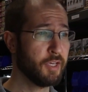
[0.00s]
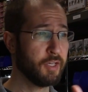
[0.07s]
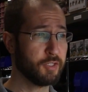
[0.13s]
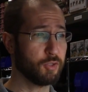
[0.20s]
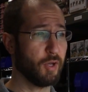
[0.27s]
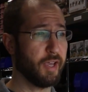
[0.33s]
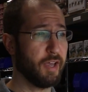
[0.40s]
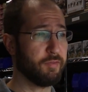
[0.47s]

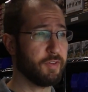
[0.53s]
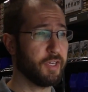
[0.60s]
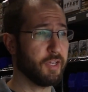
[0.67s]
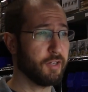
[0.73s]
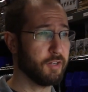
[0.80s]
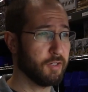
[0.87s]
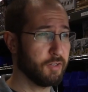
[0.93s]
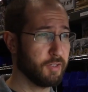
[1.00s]
So I have
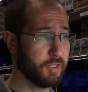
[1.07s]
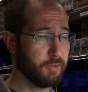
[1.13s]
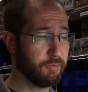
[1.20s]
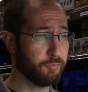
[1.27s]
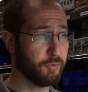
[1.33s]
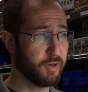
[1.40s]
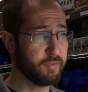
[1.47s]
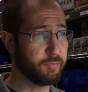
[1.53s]
here in
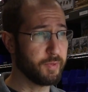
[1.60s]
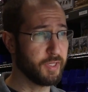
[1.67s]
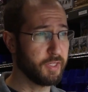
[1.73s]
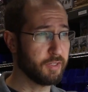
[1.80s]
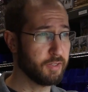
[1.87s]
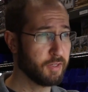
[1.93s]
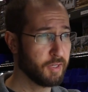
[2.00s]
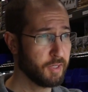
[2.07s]
front of
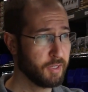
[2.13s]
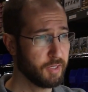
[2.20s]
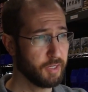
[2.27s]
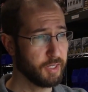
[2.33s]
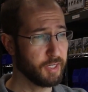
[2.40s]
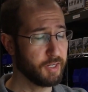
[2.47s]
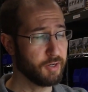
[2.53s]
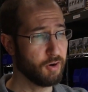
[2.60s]
me
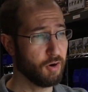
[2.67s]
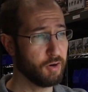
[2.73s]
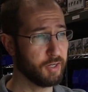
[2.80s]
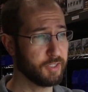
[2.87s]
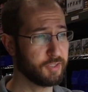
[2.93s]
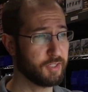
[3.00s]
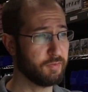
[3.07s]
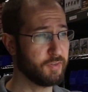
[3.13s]
an
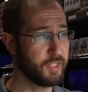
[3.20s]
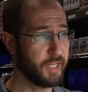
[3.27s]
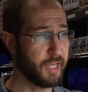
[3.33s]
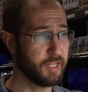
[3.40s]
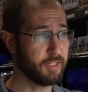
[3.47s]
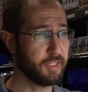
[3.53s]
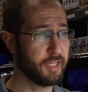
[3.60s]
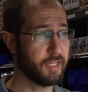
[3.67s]

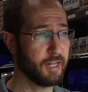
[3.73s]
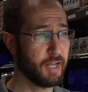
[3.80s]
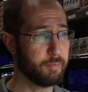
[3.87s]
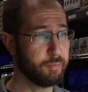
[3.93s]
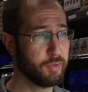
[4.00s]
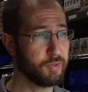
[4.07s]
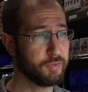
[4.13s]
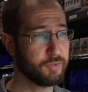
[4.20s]
RX-78 kit I
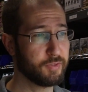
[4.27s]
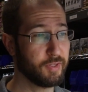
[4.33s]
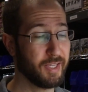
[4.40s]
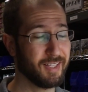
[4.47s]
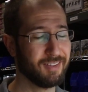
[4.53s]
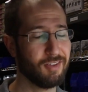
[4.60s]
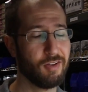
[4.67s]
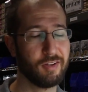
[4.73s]
built
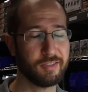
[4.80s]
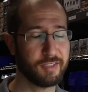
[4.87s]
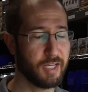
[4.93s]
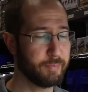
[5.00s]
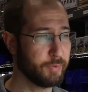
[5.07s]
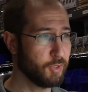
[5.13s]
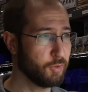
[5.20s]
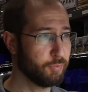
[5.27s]
a long
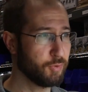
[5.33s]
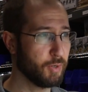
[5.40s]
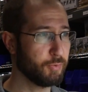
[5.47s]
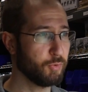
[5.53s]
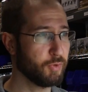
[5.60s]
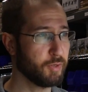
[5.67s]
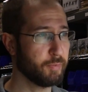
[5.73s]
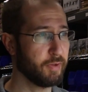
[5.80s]
time ago, probably
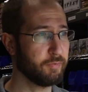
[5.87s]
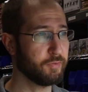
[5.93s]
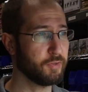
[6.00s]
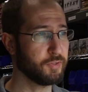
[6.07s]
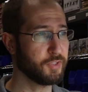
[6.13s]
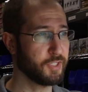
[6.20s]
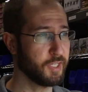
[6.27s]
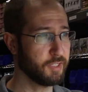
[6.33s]
one of my
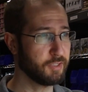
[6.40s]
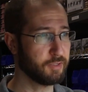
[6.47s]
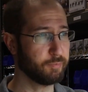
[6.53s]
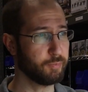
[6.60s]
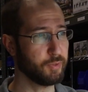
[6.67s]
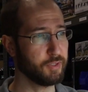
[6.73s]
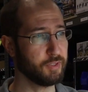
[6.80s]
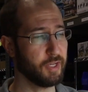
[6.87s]
first kits,
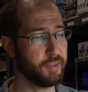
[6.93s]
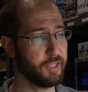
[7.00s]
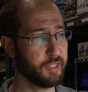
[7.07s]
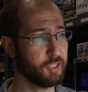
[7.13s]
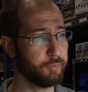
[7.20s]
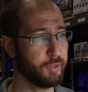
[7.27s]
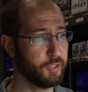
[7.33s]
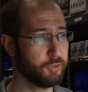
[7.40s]
but I think
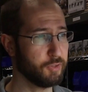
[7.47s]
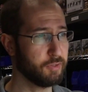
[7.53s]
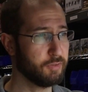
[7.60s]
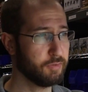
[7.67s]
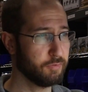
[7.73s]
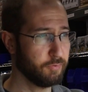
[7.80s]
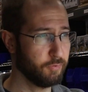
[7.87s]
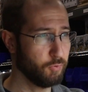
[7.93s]
it'll be good
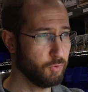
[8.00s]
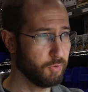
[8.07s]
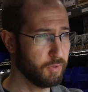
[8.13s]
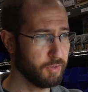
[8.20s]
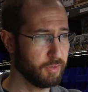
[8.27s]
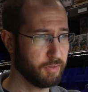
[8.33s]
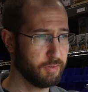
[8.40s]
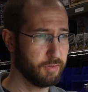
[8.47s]

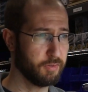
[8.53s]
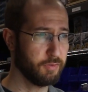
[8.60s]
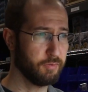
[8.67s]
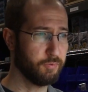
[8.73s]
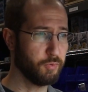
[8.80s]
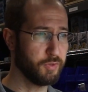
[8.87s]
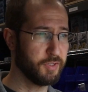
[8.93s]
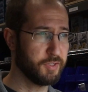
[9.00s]
for
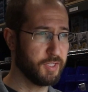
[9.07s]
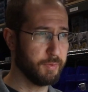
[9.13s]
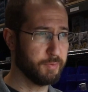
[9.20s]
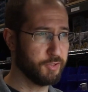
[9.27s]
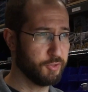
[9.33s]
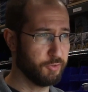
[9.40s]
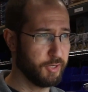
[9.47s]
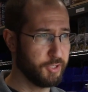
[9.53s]
this
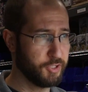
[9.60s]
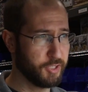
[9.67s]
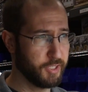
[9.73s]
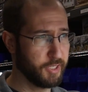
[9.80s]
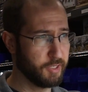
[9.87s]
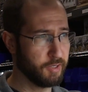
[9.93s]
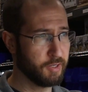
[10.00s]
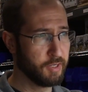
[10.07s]
demonstration
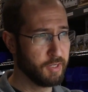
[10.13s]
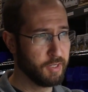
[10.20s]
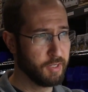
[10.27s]
here.